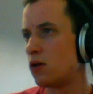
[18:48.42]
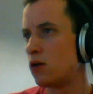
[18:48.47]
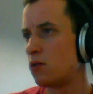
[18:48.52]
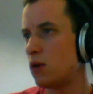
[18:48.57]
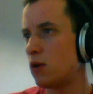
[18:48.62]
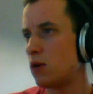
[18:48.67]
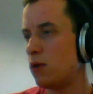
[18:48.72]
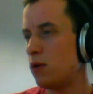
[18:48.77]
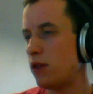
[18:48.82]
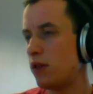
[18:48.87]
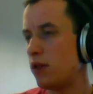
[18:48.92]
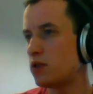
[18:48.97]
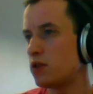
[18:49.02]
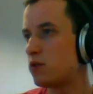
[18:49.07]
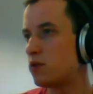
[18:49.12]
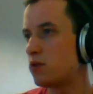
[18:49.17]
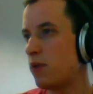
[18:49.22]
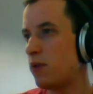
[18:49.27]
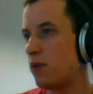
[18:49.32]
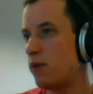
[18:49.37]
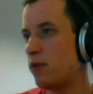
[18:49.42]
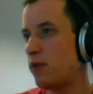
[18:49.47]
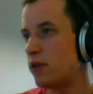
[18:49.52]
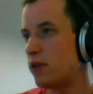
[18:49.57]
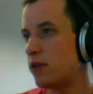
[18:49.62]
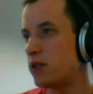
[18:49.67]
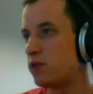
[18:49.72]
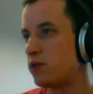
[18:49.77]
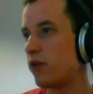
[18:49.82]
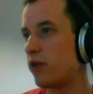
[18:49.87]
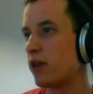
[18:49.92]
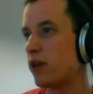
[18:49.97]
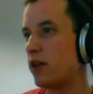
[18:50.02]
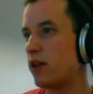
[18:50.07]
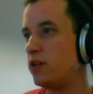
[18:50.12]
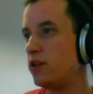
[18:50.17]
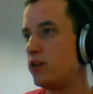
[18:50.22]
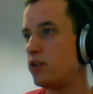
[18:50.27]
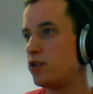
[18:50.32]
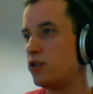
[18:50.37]
Maybe this is what
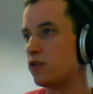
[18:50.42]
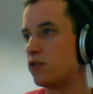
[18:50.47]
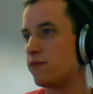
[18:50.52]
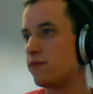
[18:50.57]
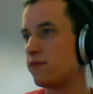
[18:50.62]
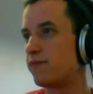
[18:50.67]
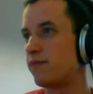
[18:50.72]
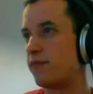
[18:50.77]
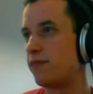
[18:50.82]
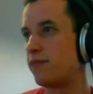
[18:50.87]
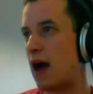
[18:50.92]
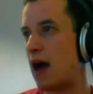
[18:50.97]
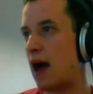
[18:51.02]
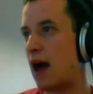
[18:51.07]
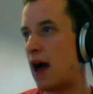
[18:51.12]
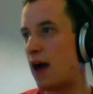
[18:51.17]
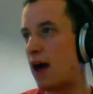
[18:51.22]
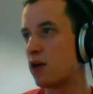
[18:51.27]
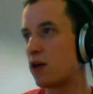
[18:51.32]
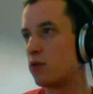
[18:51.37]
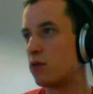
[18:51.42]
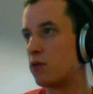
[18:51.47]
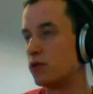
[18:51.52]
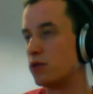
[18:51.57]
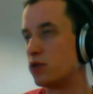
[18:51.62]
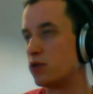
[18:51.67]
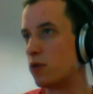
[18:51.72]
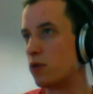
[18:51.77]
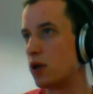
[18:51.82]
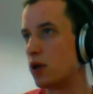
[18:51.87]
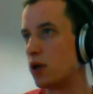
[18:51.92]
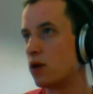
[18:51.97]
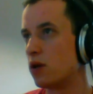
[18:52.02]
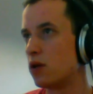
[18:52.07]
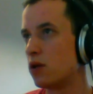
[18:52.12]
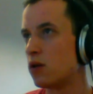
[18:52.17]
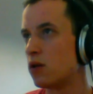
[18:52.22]
the integer hack was doing.